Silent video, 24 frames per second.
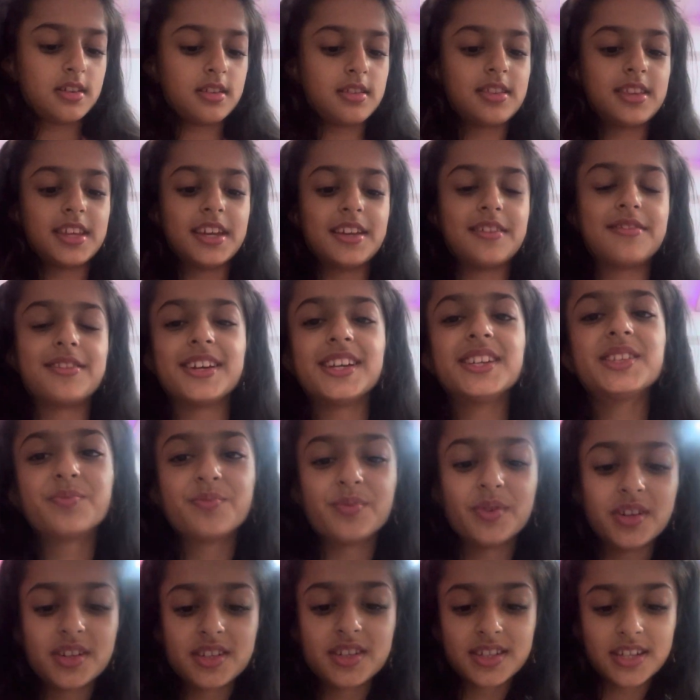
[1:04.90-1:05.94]
There is
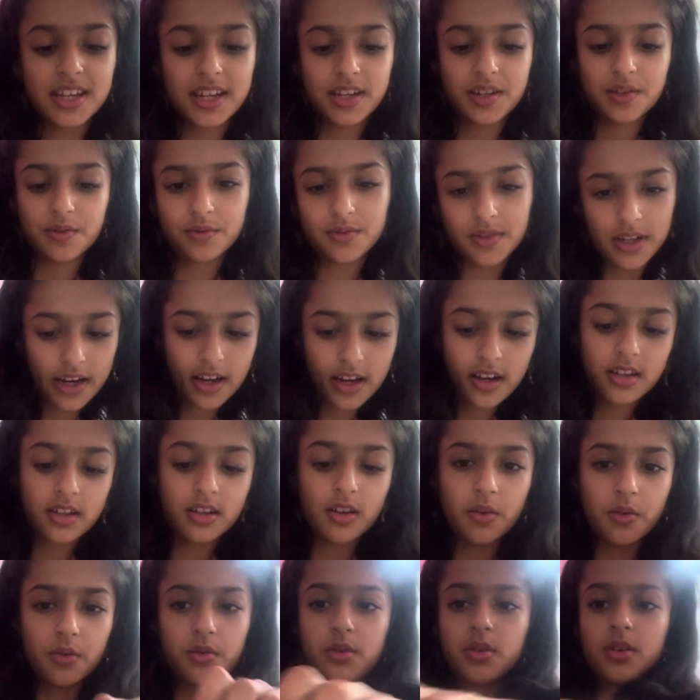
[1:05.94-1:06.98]
books I need that.
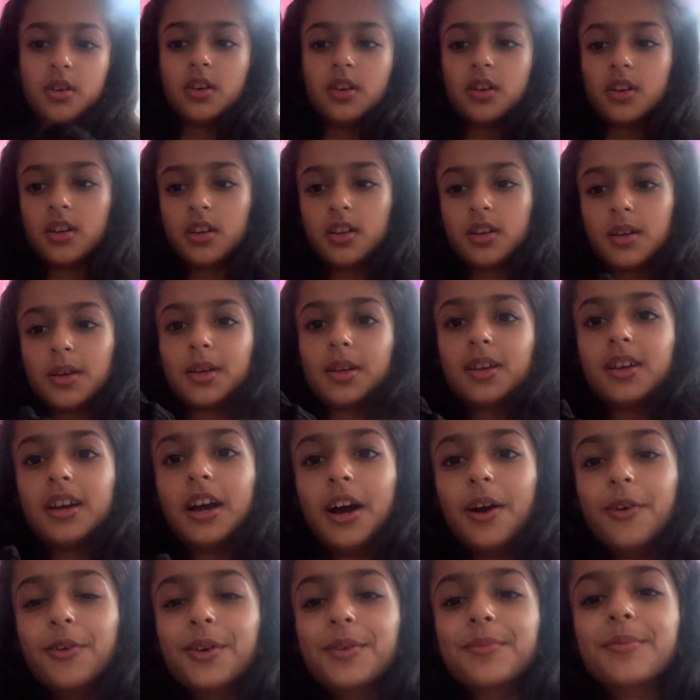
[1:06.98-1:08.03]
Oh.
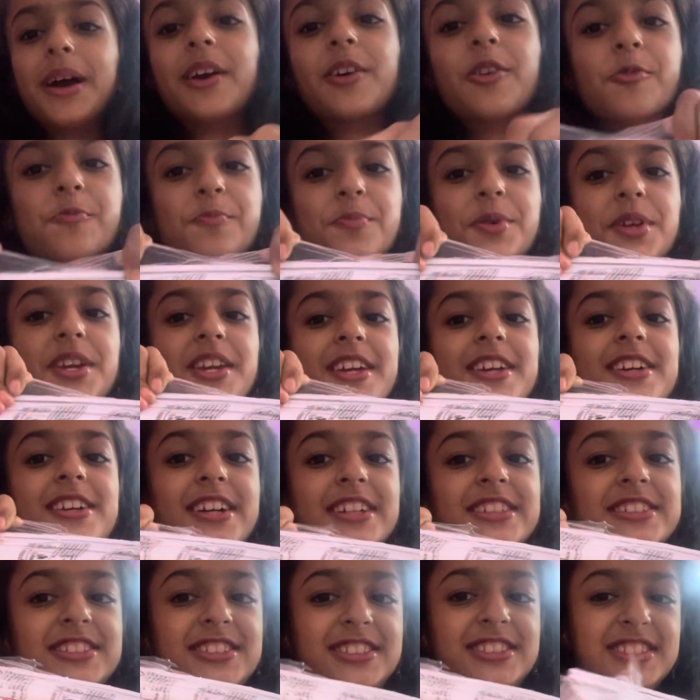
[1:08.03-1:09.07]
How am I opening,
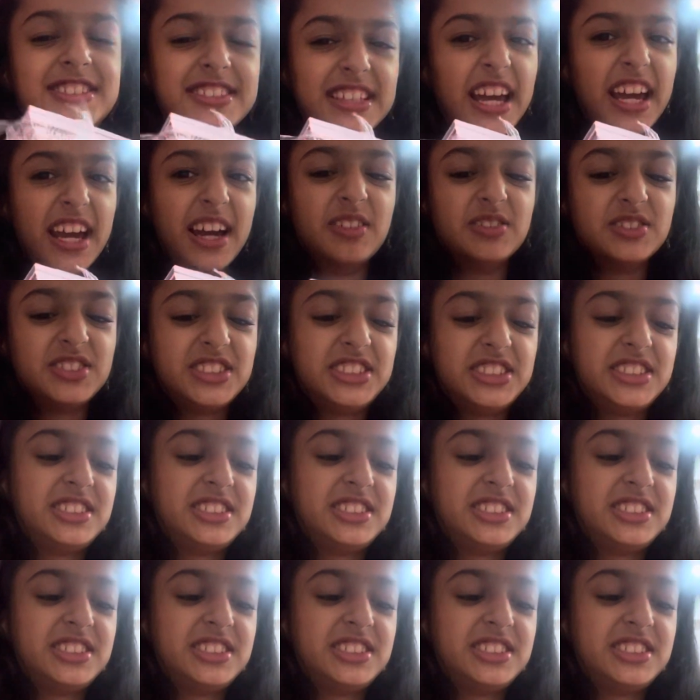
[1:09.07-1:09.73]
guys? Ouch.